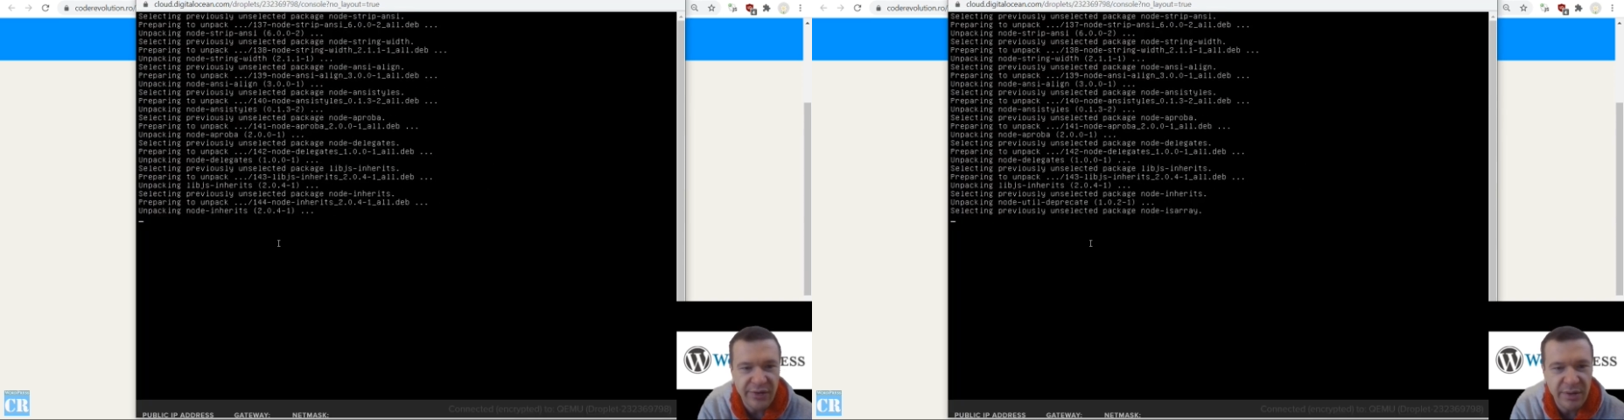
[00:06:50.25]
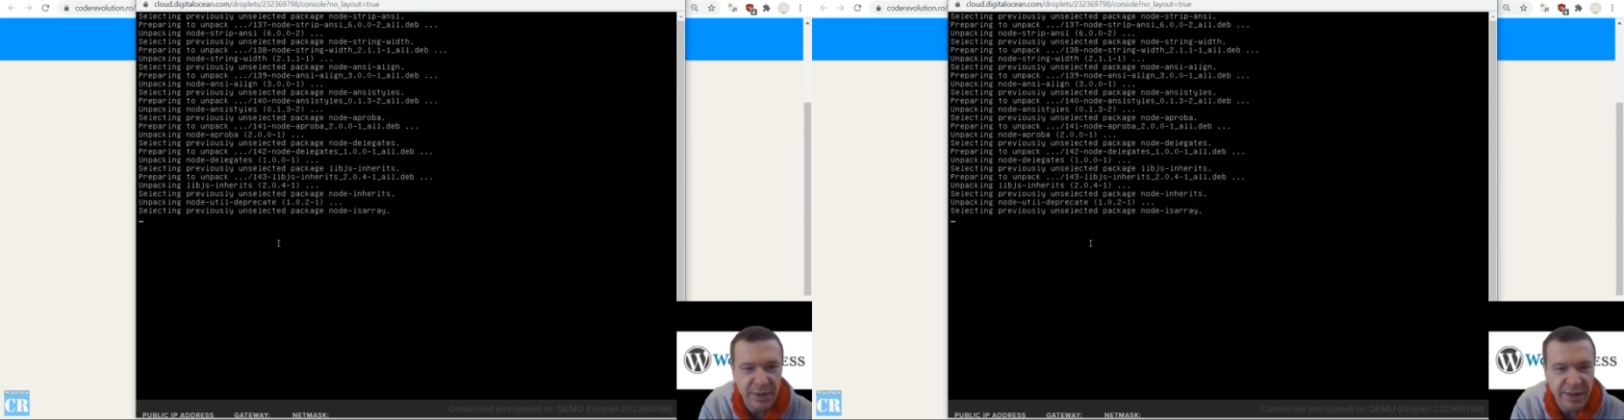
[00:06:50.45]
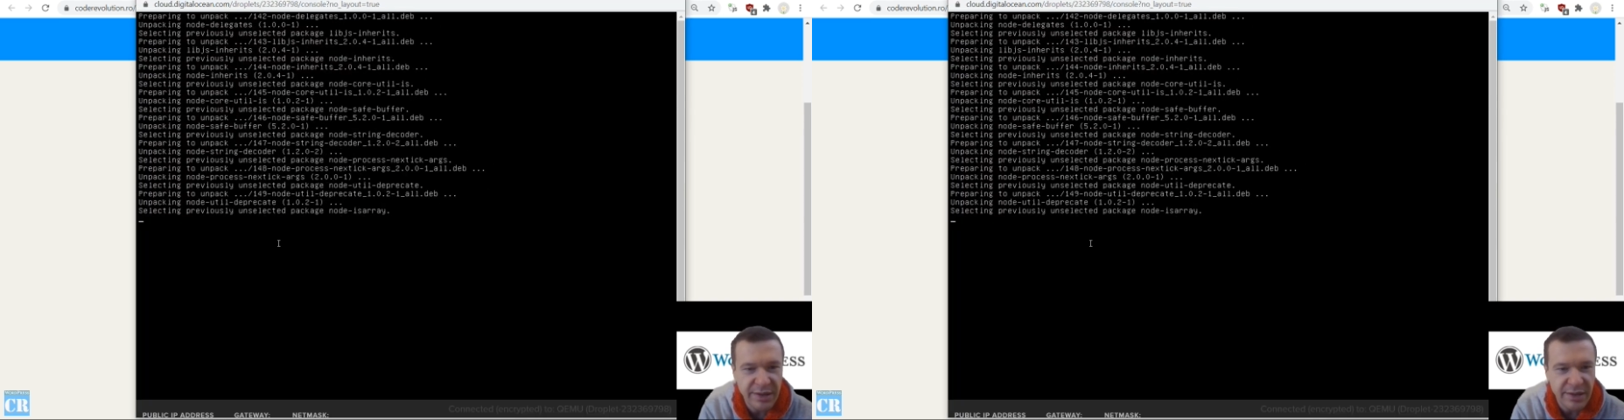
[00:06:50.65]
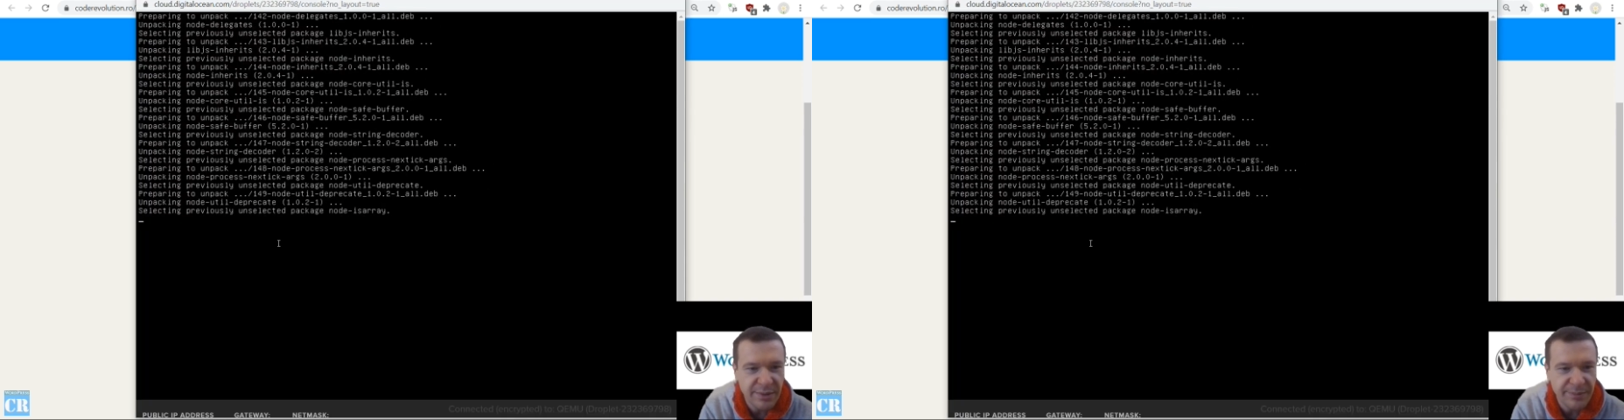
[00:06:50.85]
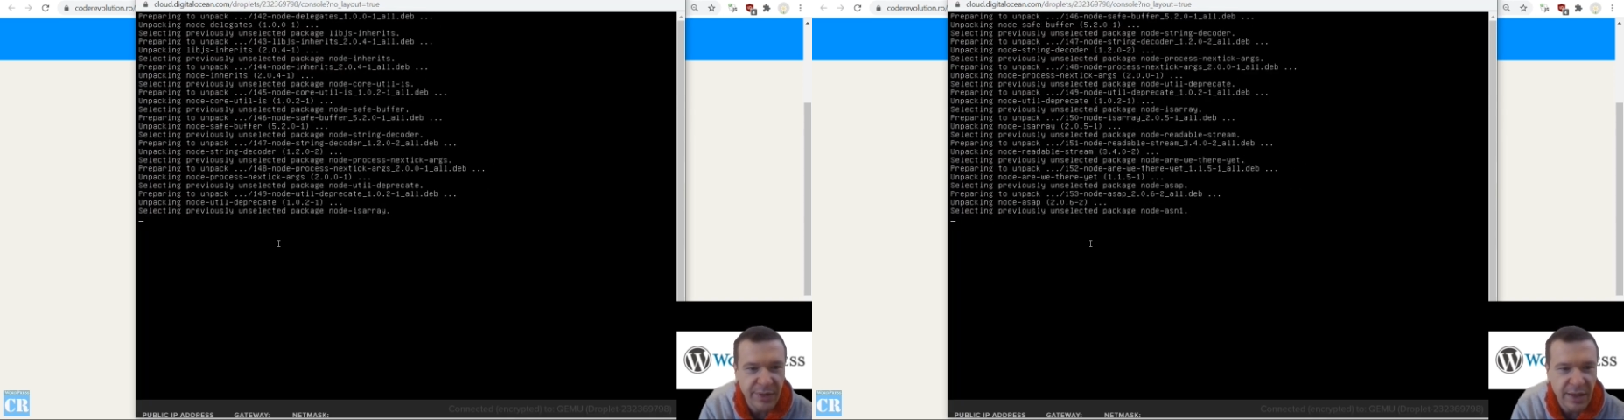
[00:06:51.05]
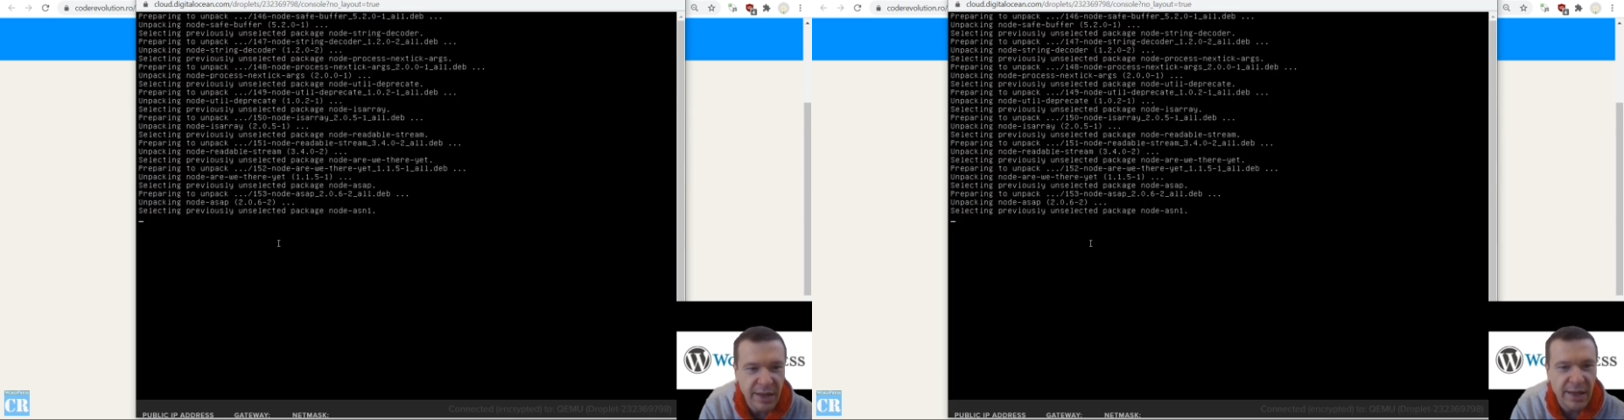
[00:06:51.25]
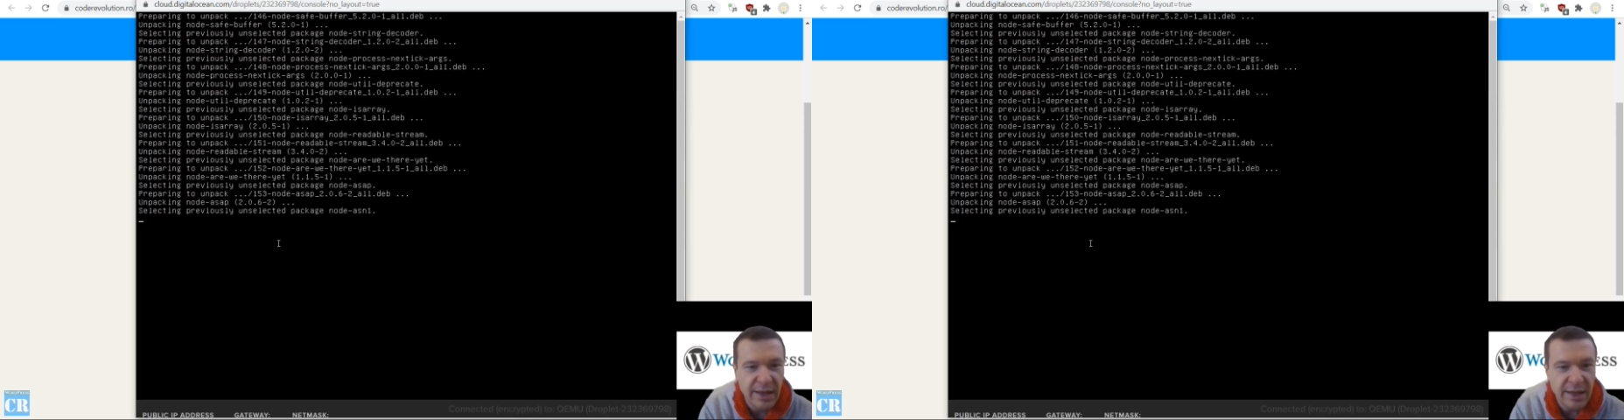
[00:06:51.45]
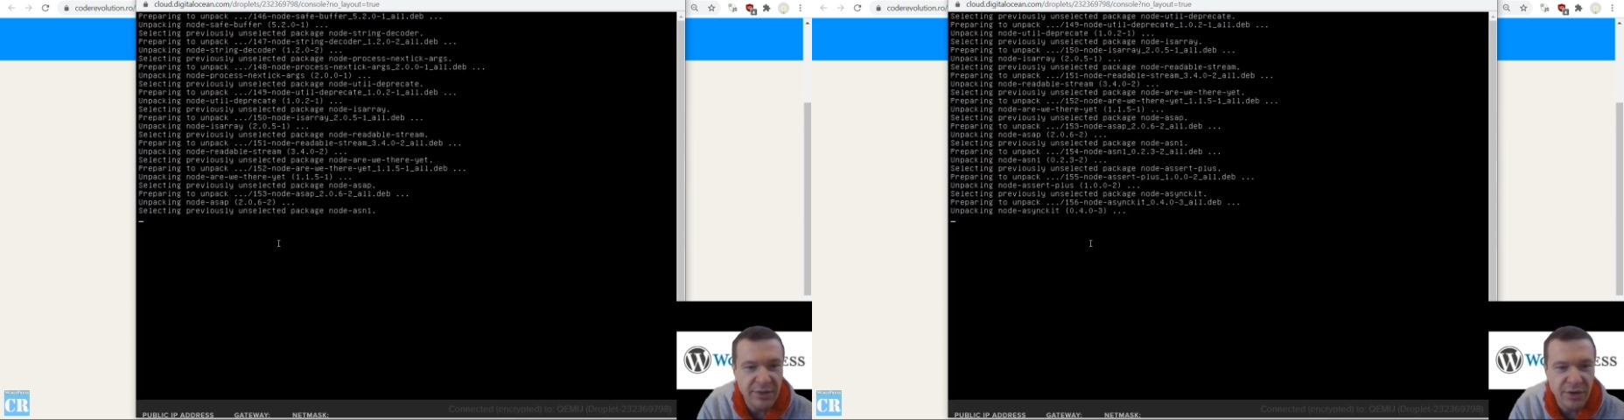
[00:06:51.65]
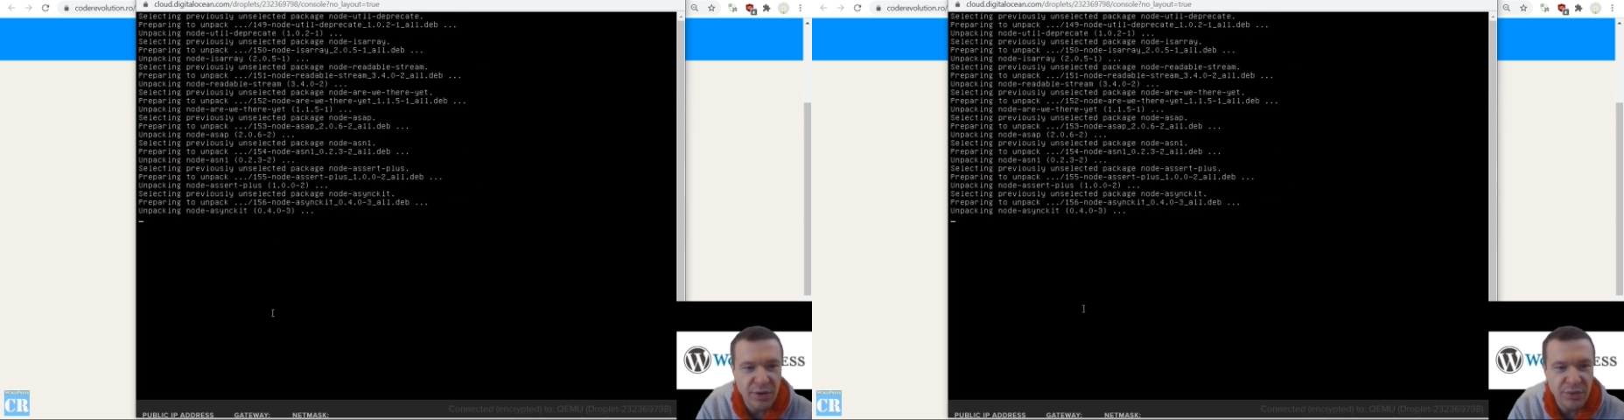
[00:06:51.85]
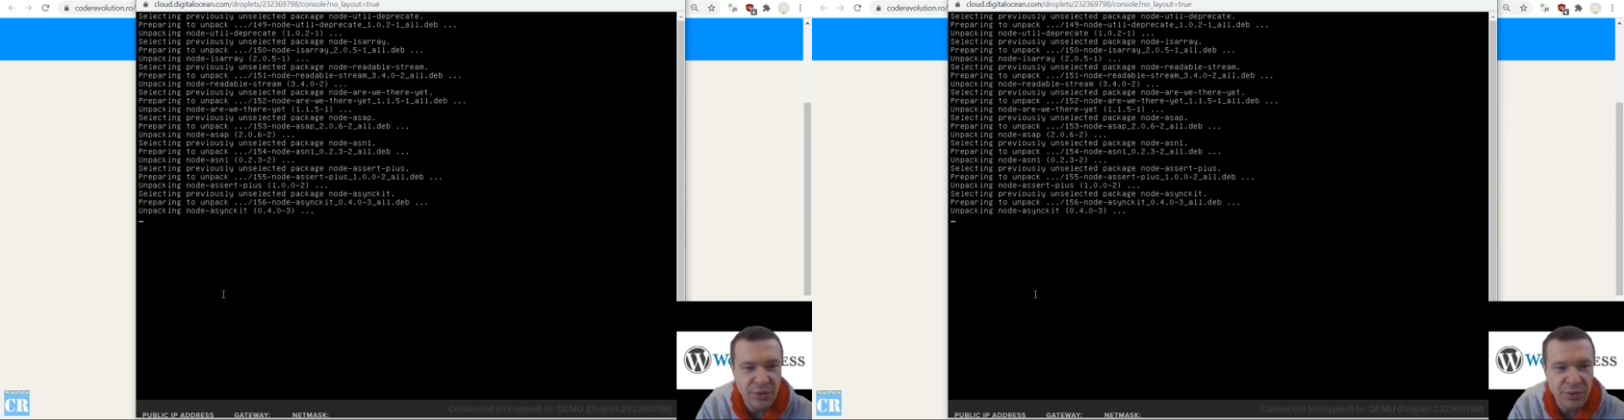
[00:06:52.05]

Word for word: completed and go to